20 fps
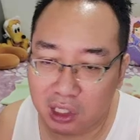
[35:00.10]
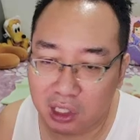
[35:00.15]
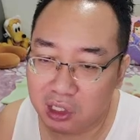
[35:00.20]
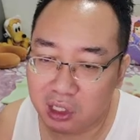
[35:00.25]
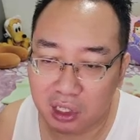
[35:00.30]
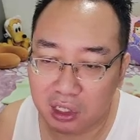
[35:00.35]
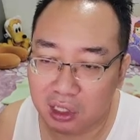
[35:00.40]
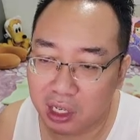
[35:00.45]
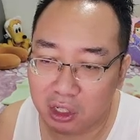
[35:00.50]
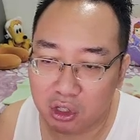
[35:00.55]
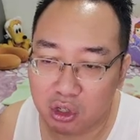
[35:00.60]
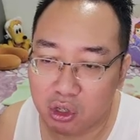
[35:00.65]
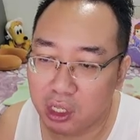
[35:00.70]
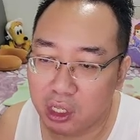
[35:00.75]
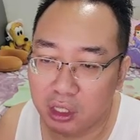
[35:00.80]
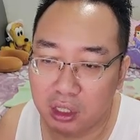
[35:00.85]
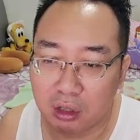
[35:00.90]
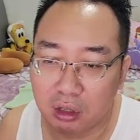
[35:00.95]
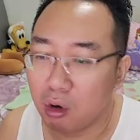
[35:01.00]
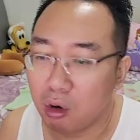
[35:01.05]
is
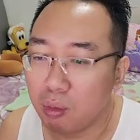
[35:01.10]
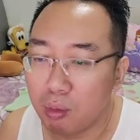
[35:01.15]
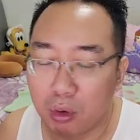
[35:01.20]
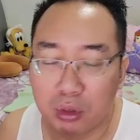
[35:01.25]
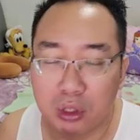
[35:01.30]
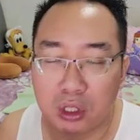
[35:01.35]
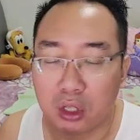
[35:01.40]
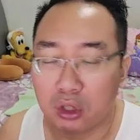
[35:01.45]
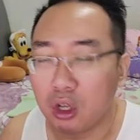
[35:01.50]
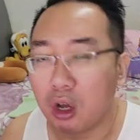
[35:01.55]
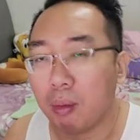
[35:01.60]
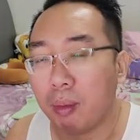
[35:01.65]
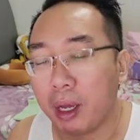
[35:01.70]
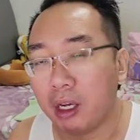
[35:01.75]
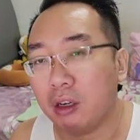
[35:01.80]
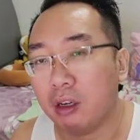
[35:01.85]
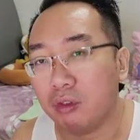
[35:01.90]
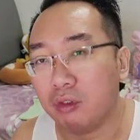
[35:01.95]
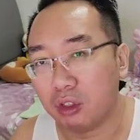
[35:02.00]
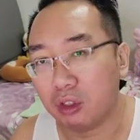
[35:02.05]
actually almost the top
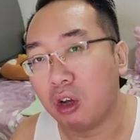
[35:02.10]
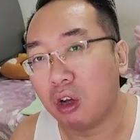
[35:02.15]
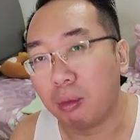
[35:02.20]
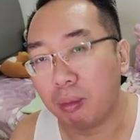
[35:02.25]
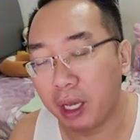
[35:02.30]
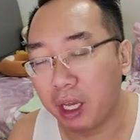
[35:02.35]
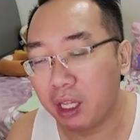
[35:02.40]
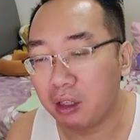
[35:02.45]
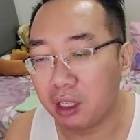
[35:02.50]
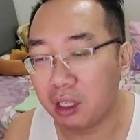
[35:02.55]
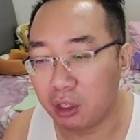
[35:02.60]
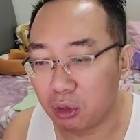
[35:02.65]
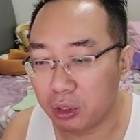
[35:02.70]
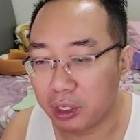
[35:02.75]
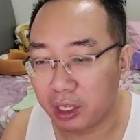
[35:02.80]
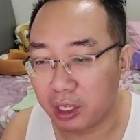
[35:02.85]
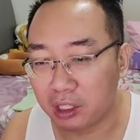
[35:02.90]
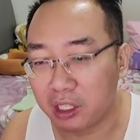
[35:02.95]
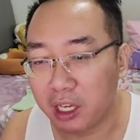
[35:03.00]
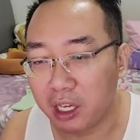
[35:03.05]
end of the top end that you
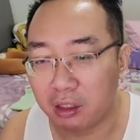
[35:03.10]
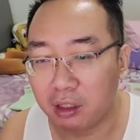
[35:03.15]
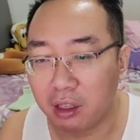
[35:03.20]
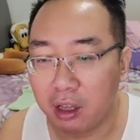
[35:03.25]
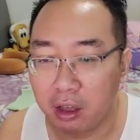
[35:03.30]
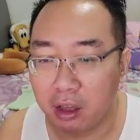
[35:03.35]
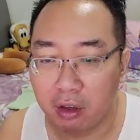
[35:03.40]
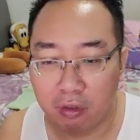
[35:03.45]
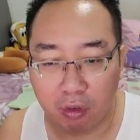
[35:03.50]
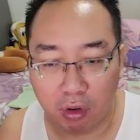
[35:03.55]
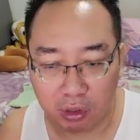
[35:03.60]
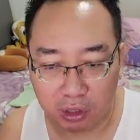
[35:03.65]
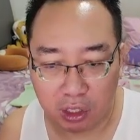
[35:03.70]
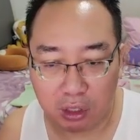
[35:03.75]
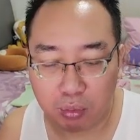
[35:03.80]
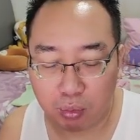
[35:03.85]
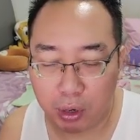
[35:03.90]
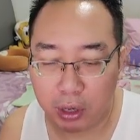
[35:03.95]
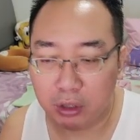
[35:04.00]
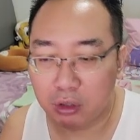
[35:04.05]
can get for
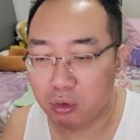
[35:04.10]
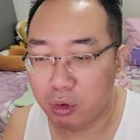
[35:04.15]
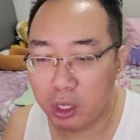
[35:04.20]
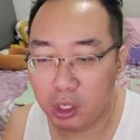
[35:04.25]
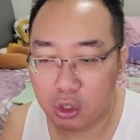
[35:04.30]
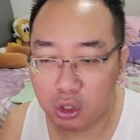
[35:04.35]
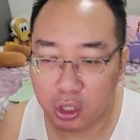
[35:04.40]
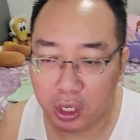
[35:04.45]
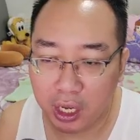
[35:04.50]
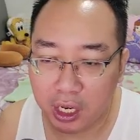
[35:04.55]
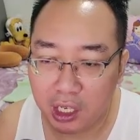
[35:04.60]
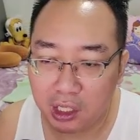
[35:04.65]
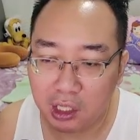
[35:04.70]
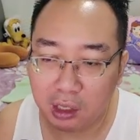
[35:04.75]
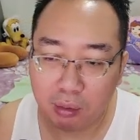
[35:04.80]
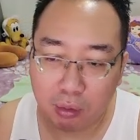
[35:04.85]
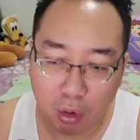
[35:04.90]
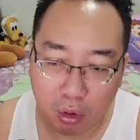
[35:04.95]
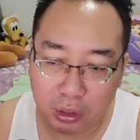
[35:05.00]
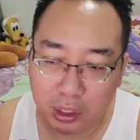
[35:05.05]
this price range.
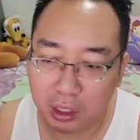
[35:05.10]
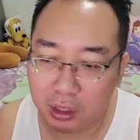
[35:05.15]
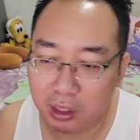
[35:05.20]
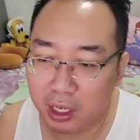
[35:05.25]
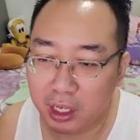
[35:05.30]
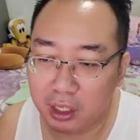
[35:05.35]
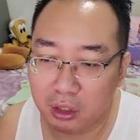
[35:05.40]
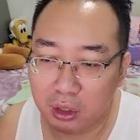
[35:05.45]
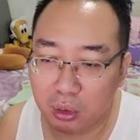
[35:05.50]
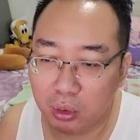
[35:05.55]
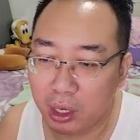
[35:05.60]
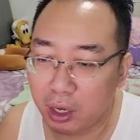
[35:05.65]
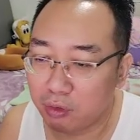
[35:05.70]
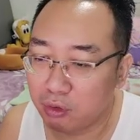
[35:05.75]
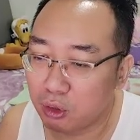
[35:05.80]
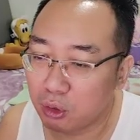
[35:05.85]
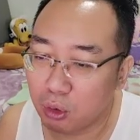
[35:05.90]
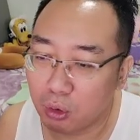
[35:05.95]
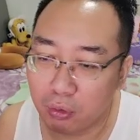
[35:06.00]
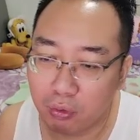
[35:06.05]
Anything more than that, you will have
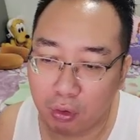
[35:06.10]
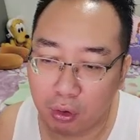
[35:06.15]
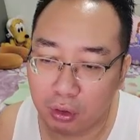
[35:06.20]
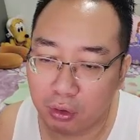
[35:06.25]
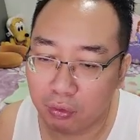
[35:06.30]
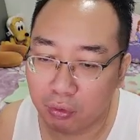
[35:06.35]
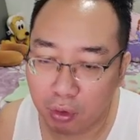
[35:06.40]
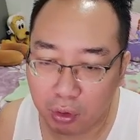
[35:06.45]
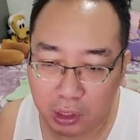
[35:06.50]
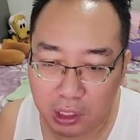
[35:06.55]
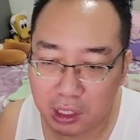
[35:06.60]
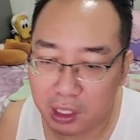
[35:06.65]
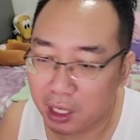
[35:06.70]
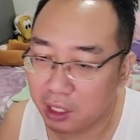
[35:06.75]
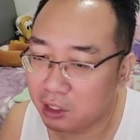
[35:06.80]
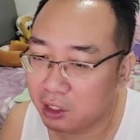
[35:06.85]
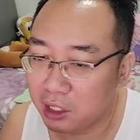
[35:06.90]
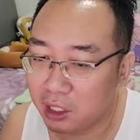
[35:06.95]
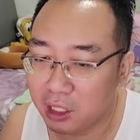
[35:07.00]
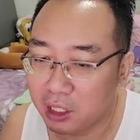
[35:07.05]
to go for the
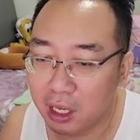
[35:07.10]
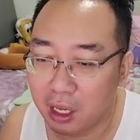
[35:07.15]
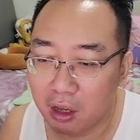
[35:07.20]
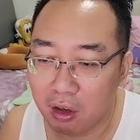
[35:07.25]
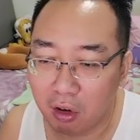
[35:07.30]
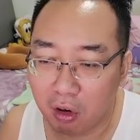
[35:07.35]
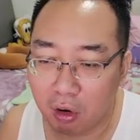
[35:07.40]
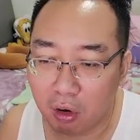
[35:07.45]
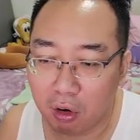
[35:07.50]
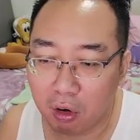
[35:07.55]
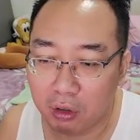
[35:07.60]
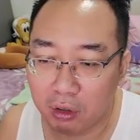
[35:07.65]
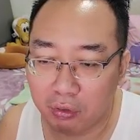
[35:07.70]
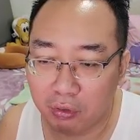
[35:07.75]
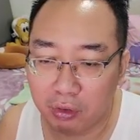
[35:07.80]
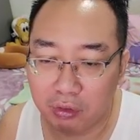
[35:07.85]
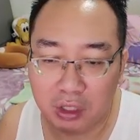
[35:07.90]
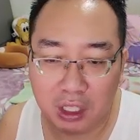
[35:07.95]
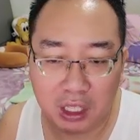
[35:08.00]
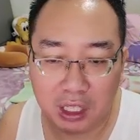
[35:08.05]
4090 or the
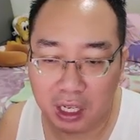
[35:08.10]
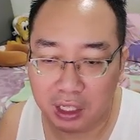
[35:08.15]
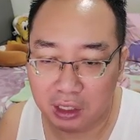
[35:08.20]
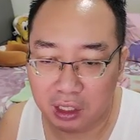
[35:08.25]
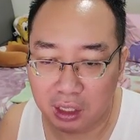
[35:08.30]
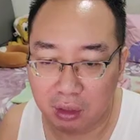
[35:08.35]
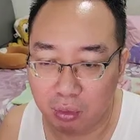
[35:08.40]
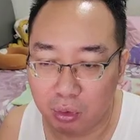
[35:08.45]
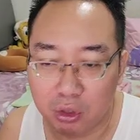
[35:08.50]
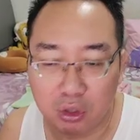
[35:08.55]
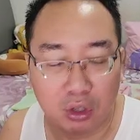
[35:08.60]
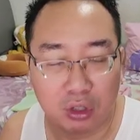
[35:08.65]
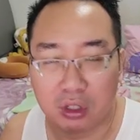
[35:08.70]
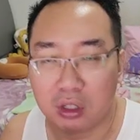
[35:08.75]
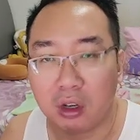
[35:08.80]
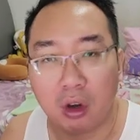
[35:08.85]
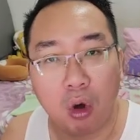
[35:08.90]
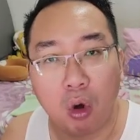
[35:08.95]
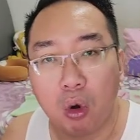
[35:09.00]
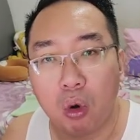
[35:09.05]
5090, which is
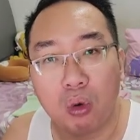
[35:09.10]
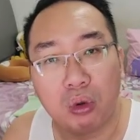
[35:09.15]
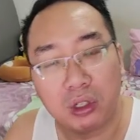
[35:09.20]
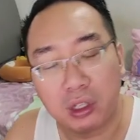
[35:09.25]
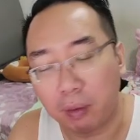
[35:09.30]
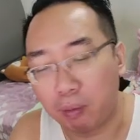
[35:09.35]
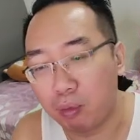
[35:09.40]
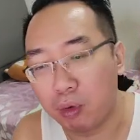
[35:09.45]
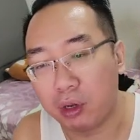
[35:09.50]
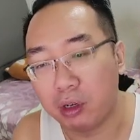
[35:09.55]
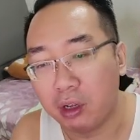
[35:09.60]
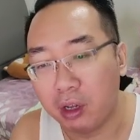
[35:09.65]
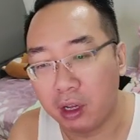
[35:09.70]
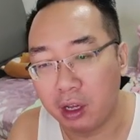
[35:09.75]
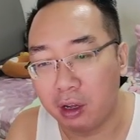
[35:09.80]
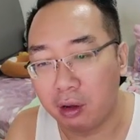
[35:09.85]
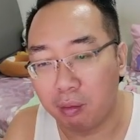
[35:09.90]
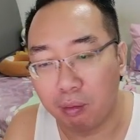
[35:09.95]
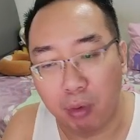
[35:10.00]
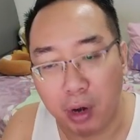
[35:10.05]
a whole separate
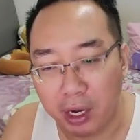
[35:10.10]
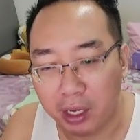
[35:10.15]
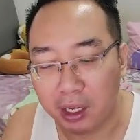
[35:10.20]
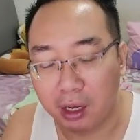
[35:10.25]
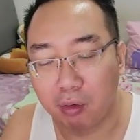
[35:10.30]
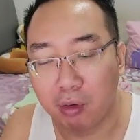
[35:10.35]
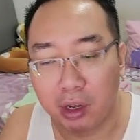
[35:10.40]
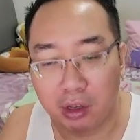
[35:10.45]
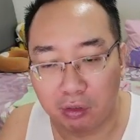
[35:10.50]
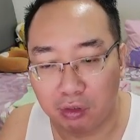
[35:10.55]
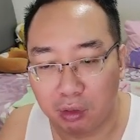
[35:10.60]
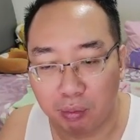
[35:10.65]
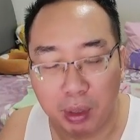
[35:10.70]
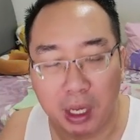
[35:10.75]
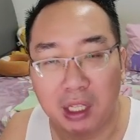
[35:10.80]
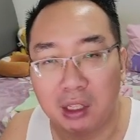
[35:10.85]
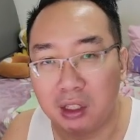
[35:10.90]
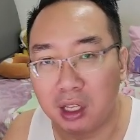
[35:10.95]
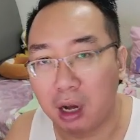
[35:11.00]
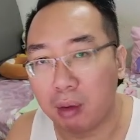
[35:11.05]
bracket, right? You have to
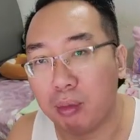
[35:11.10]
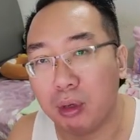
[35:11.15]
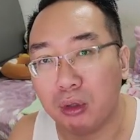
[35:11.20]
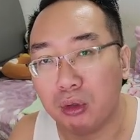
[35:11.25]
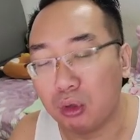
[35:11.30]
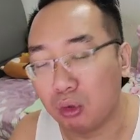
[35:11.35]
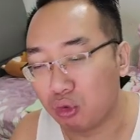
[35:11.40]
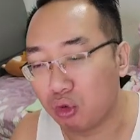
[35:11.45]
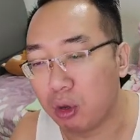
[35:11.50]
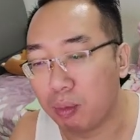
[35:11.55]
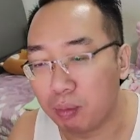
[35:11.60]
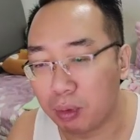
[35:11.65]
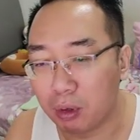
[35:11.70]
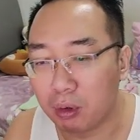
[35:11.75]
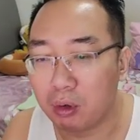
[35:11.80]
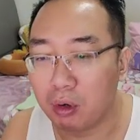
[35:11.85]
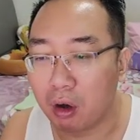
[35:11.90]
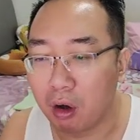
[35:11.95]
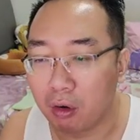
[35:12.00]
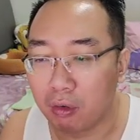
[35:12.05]
pay double to
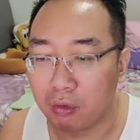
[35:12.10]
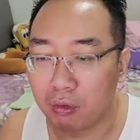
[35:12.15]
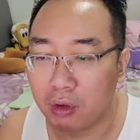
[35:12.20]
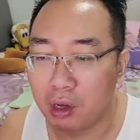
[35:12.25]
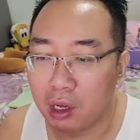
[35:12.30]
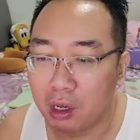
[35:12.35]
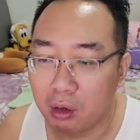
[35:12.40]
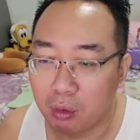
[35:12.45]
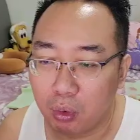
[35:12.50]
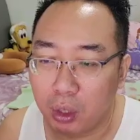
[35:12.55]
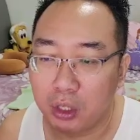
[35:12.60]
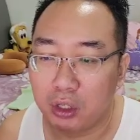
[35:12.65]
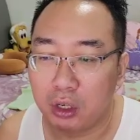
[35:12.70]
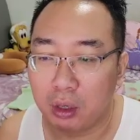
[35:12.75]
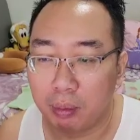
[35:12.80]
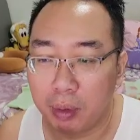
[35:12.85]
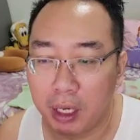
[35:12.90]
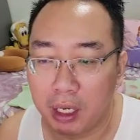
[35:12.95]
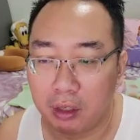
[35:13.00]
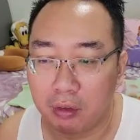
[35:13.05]
triple of what you're
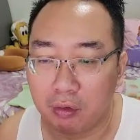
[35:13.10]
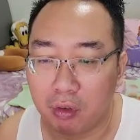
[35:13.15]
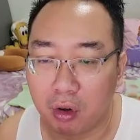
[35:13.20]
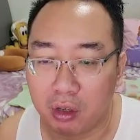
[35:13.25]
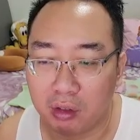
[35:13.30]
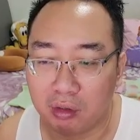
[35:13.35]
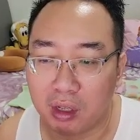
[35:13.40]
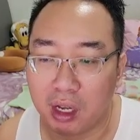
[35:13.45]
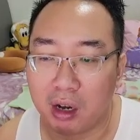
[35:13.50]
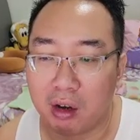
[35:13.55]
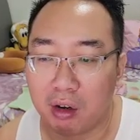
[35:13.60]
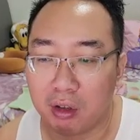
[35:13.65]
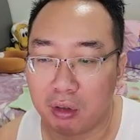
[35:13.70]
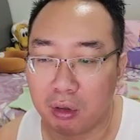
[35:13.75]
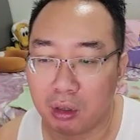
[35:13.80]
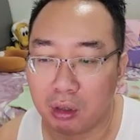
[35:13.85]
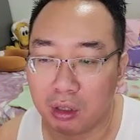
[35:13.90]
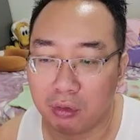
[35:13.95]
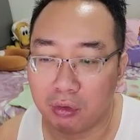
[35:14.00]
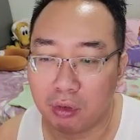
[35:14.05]
paying for a
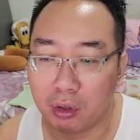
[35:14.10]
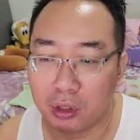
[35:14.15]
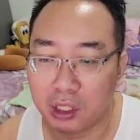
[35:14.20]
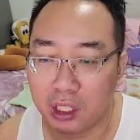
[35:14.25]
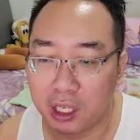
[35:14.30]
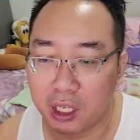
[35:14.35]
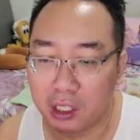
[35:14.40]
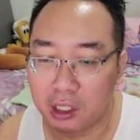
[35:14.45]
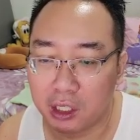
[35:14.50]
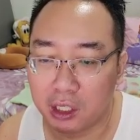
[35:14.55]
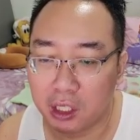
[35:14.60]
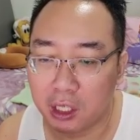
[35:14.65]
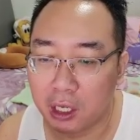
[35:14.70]
$900 4080.